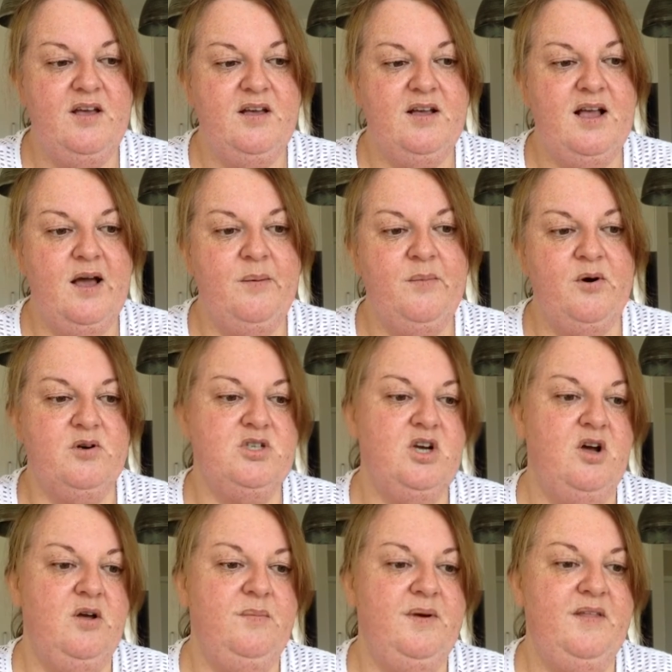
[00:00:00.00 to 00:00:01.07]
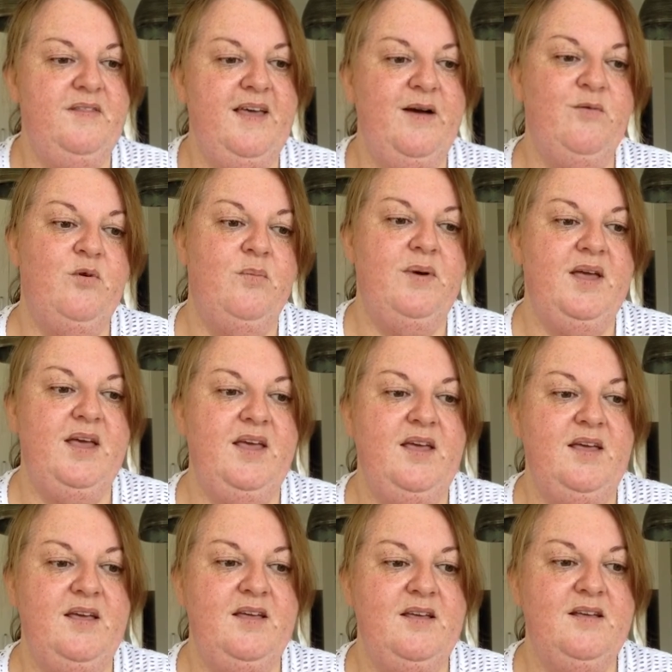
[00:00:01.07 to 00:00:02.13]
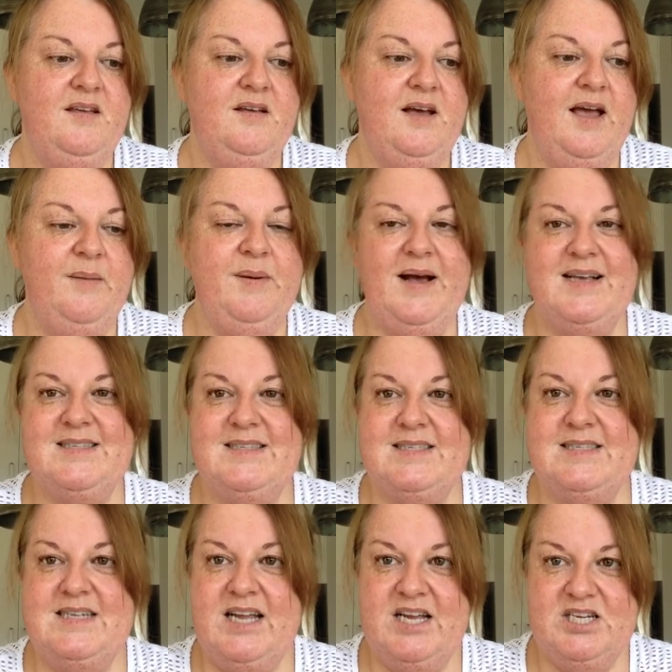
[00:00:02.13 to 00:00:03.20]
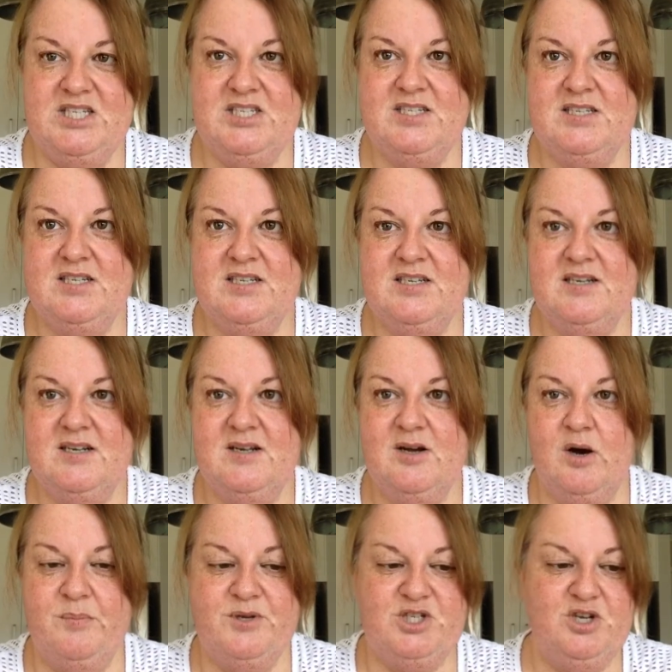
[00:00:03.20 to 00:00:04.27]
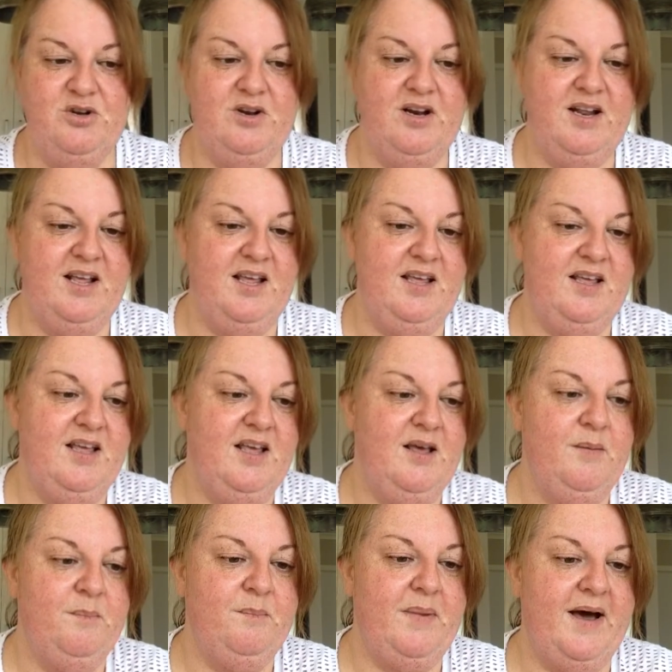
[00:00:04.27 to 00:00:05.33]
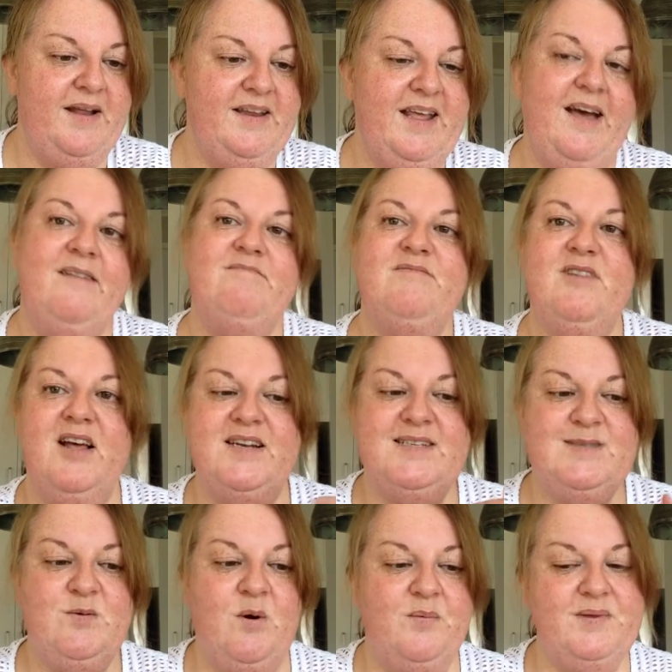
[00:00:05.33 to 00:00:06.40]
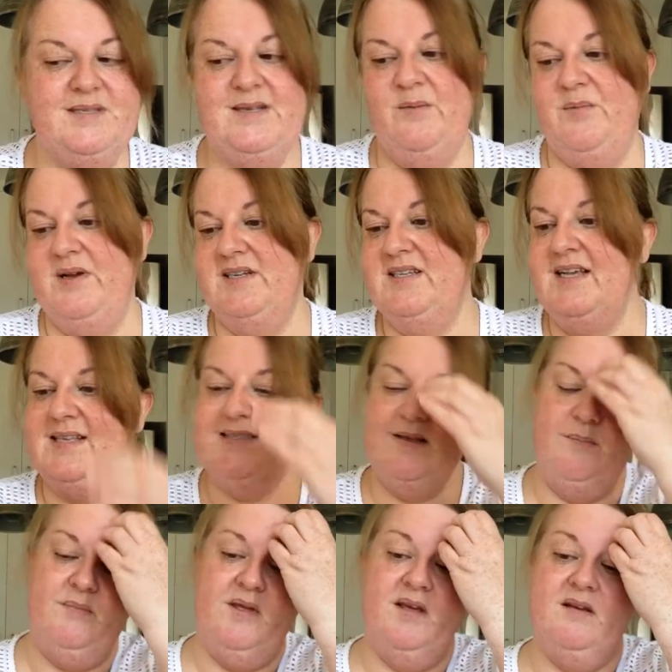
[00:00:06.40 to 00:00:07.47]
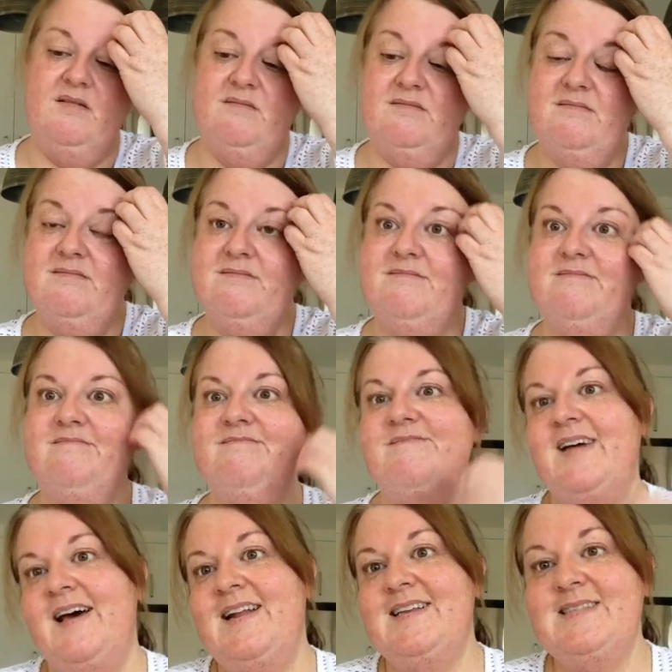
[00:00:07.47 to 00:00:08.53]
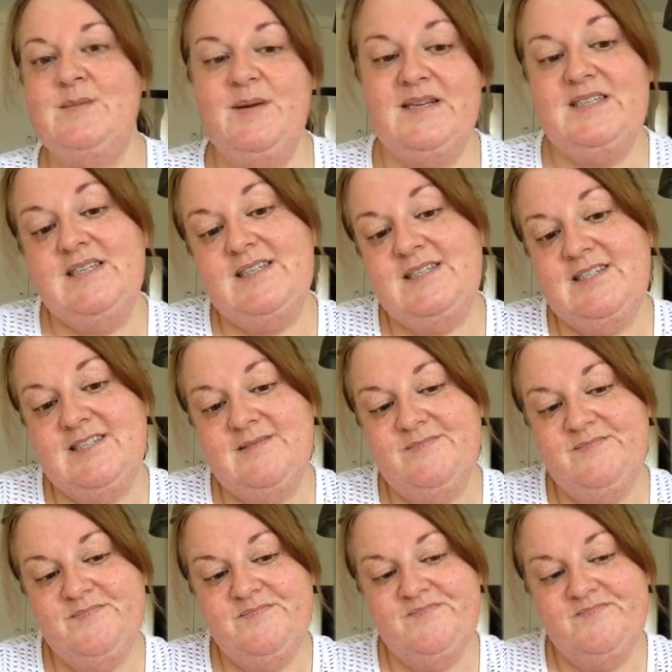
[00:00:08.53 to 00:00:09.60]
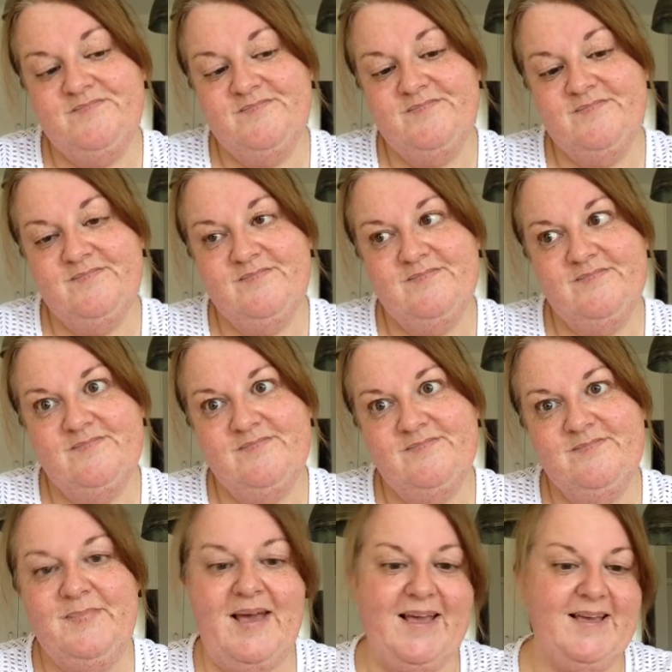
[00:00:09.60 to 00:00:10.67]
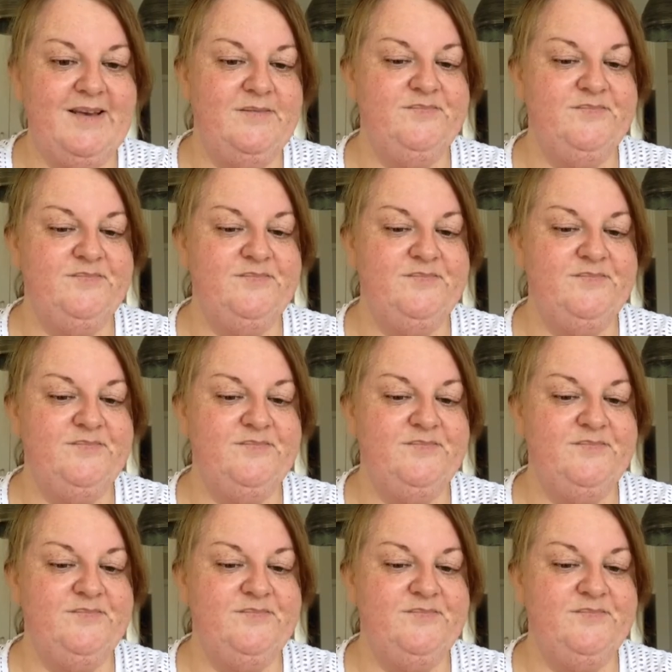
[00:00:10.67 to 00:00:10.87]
come October, that will be a pass the stash opportunity, but yeah, I'd like to swap with someone to get something unexpected back.